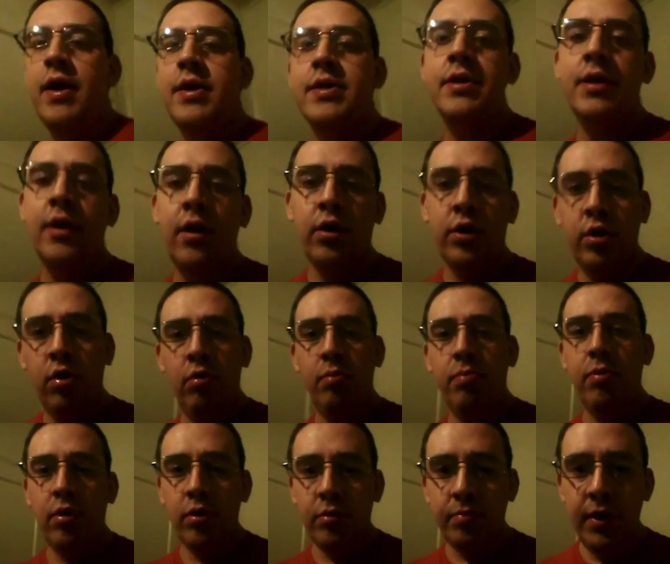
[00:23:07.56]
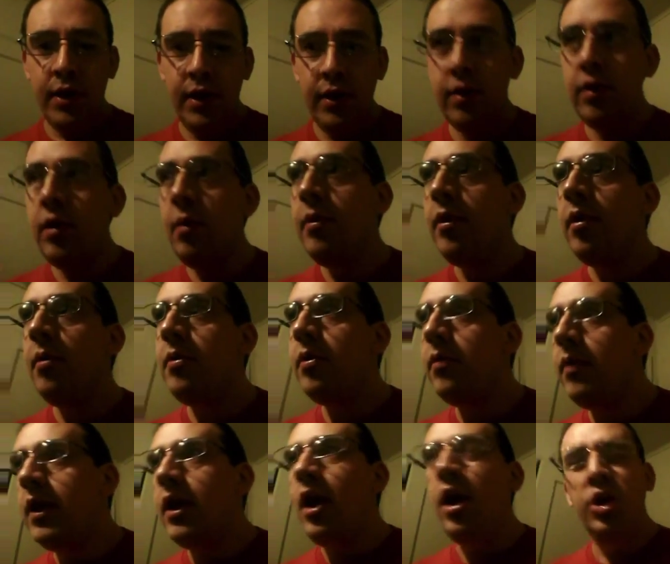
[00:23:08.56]
Lesnar. Goldberg being the
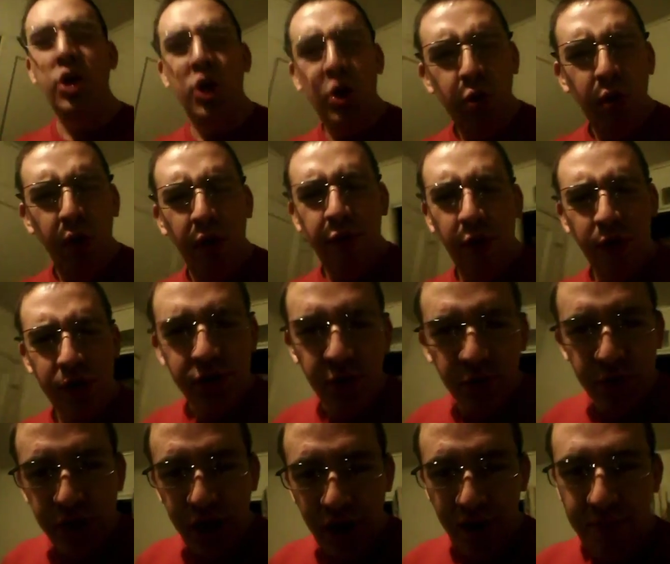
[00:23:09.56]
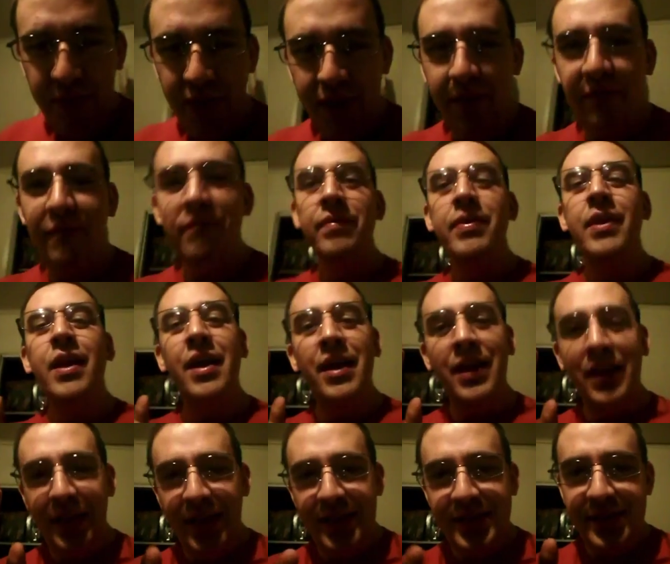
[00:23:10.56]
WWE Universal Champion.
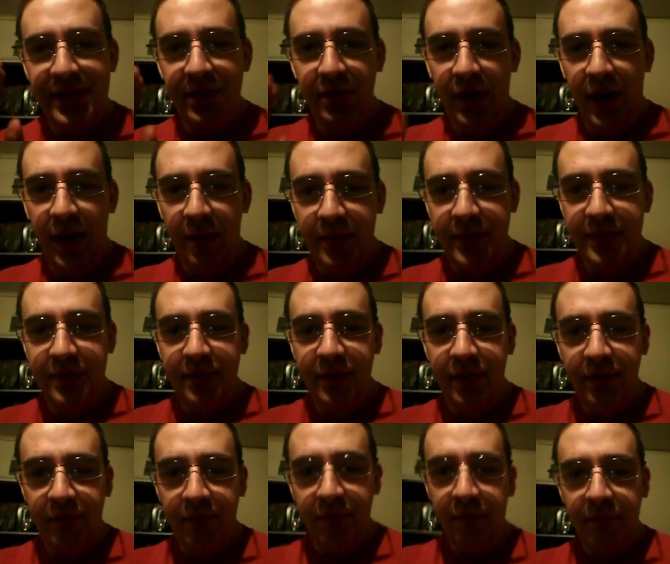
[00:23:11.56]
Let's see what happens.